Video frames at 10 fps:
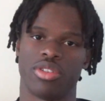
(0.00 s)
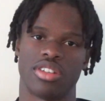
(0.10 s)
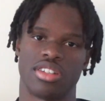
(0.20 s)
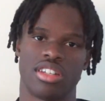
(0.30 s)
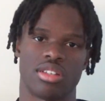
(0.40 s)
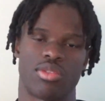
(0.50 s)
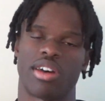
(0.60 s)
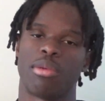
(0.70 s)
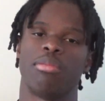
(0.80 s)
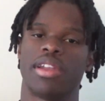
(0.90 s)
the season, when
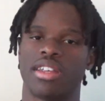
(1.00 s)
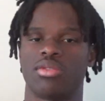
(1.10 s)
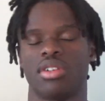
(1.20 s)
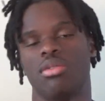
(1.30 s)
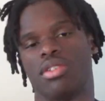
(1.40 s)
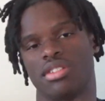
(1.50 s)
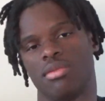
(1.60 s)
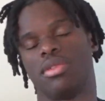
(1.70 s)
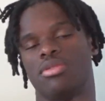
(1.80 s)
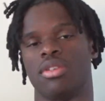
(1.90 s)
I've been playing 21s, I've
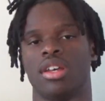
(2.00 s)
been